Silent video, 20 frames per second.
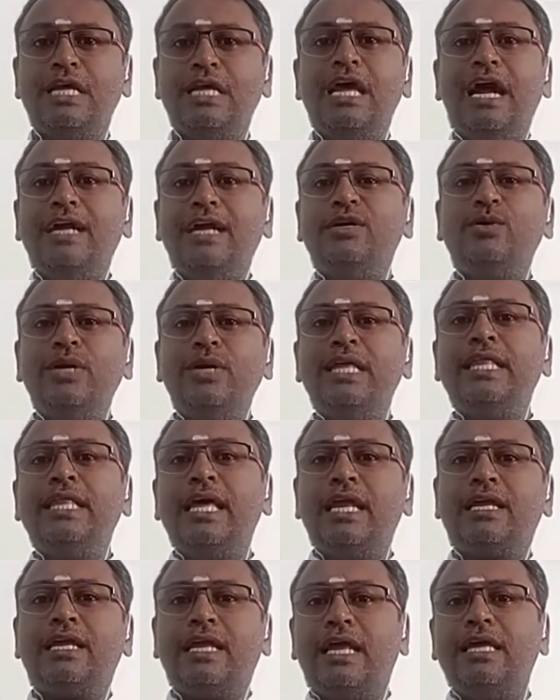And today they are
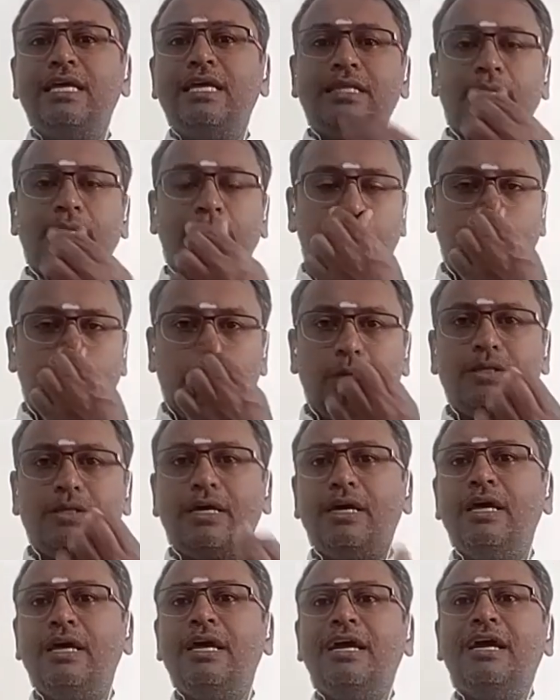crying that, the
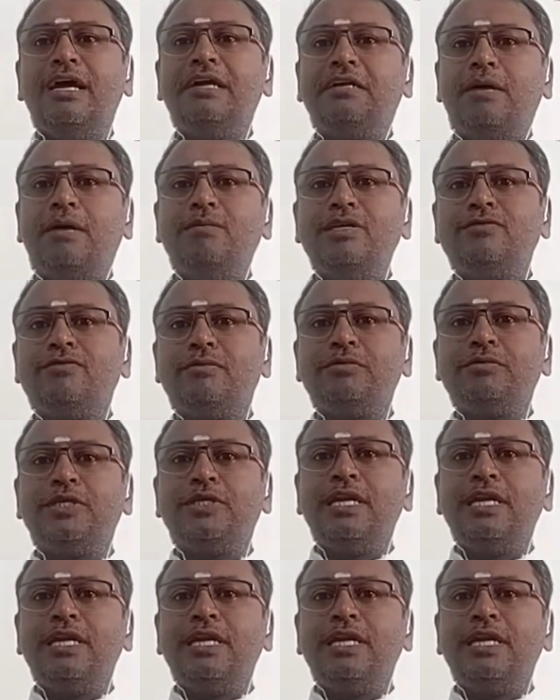Tamils from Sri